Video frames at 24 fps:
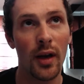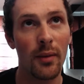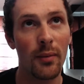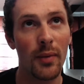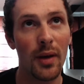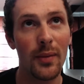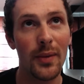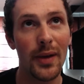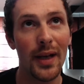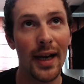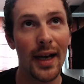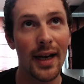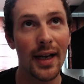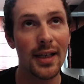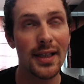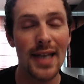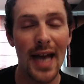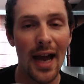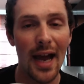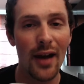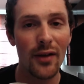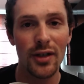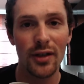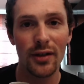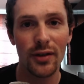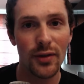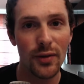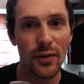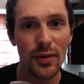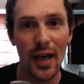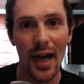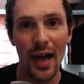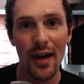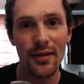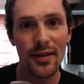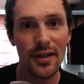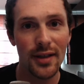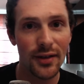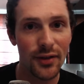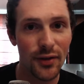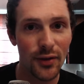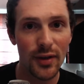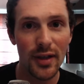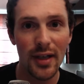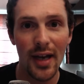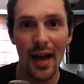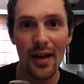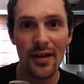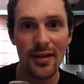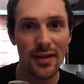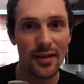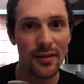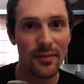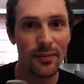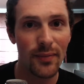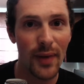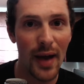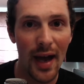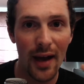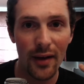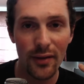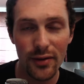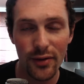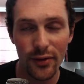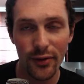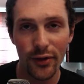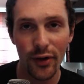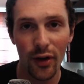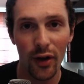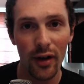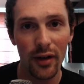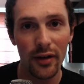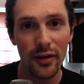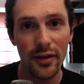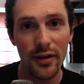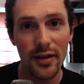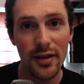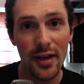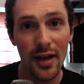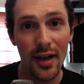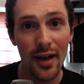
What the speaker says: and maybe like 1,000, 2,000, 3,000 pounds or dollars,